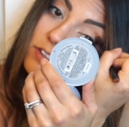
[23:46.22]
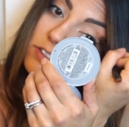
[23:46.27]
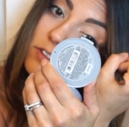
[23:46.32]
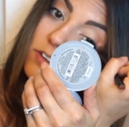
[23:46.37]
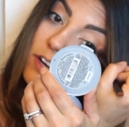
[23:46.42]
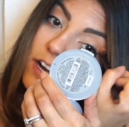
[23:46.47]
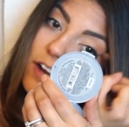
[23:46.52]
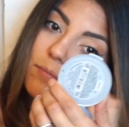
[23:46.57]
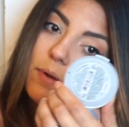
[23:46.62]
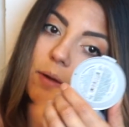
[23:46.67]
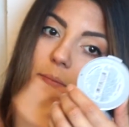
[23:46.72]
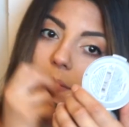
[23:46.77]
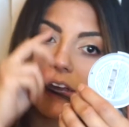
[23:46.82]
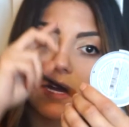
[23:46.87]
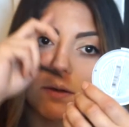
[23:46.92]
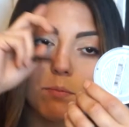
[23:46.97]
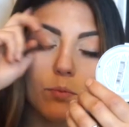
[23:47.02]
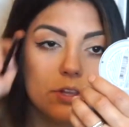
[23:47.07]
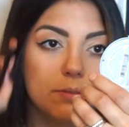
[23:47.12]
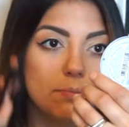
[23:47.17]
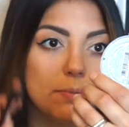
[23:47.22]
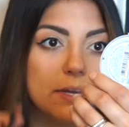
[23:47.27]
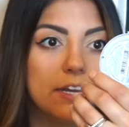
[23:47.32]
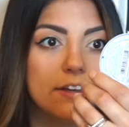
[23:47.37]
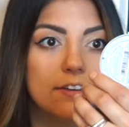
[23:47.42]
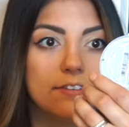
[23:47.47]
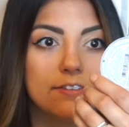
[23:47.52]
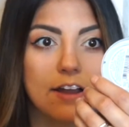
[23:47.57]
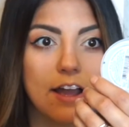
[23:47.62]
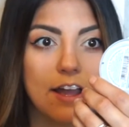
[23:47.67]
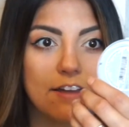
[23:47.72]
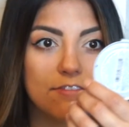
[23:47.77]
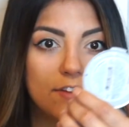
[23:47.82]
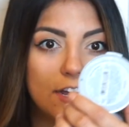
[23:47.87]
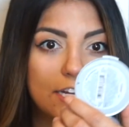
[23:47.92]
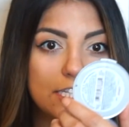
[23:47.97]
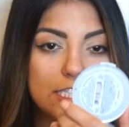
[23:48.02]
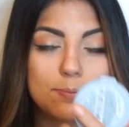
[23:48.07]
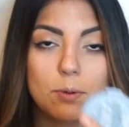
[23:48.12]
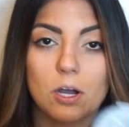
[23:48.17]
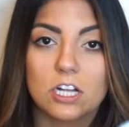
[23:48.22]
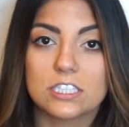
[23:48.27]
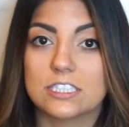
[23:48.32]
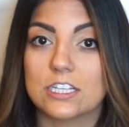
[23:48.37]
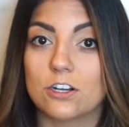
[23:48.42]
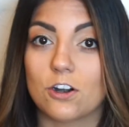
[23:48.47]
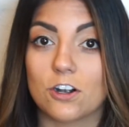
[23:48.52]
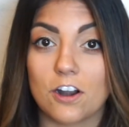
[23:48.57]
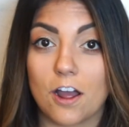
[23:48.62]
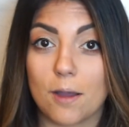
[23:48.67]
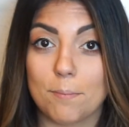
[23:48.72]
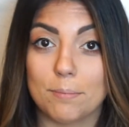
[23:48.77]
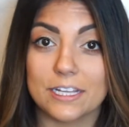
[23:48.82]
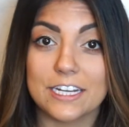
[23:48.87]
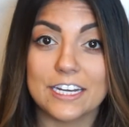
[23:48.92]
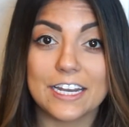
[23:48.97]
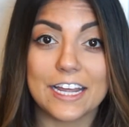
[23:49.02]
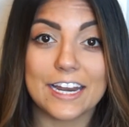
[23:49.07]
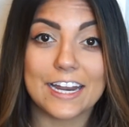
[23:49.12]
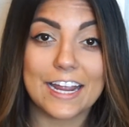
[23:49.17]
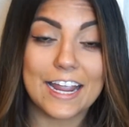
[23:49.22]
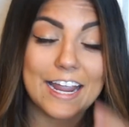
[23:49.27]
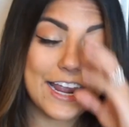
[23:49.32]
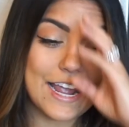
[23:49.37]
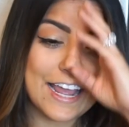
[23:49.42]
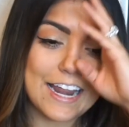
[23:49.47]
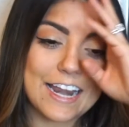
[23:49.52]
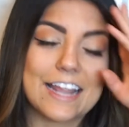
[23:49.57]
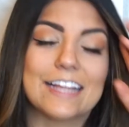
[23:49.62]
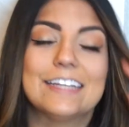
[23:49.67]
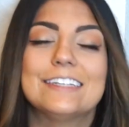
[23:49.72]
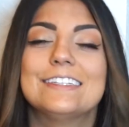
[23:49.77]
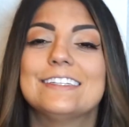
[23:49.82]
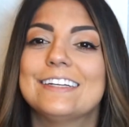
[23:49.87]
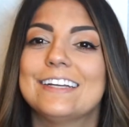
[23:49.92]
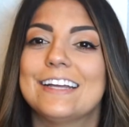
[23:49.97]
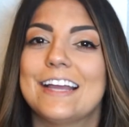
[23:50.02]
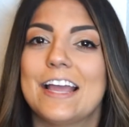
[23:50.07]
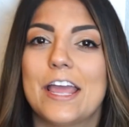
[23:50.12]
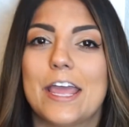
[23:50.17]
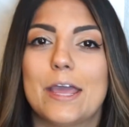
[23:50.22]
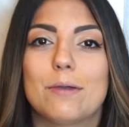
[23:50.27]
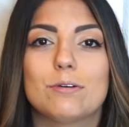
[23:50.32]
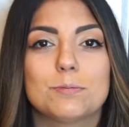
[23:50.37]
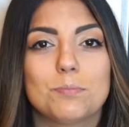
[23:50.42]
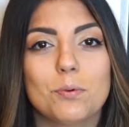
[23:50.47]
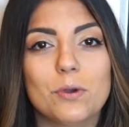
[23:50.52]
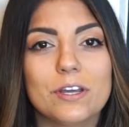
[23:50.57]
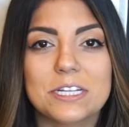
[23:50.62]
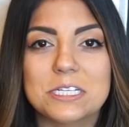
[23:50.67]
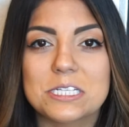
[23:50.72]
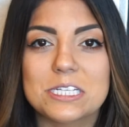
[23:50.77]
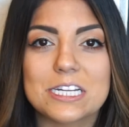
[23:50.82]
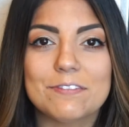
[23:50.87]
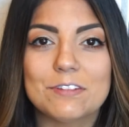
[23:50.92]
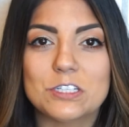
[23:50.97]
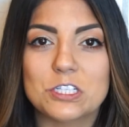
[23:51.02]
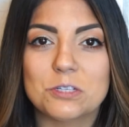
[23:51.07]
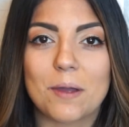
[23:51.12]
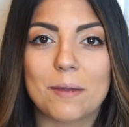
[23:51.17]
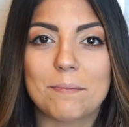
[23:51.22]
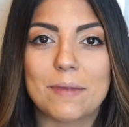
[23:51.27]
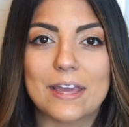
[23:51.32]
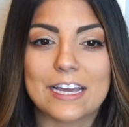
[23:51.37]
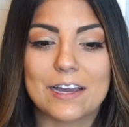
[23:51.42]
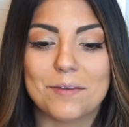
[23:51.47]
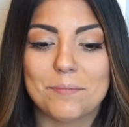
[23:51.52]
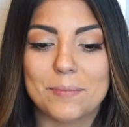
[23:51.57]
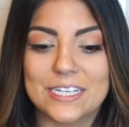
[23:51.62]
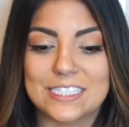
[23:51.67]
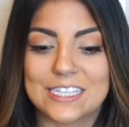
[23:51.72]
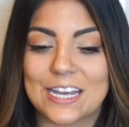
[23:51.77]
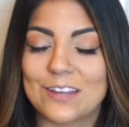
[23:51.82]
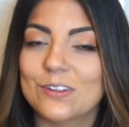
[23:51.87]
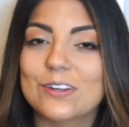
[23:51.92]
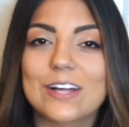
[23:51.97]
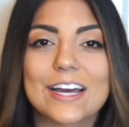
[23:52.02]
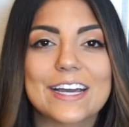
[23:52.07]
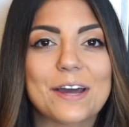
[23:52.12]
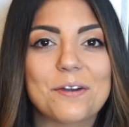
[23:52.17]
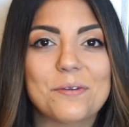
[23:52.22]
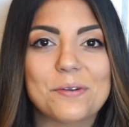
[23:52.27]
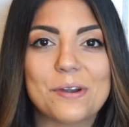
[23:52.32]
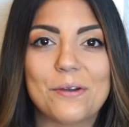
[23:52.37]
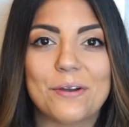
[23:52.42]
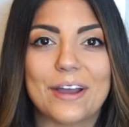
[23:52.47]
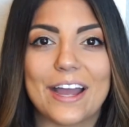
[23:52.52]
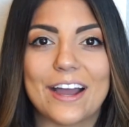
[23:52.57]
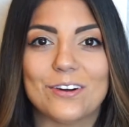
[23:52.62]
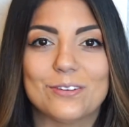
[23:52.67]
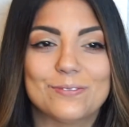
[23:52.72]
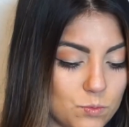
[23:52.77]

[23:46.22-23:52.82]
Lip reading: and don't have my makeup with me, I find spots that are not blended, and it was pointless to even do my makeup because I look like I don't know how.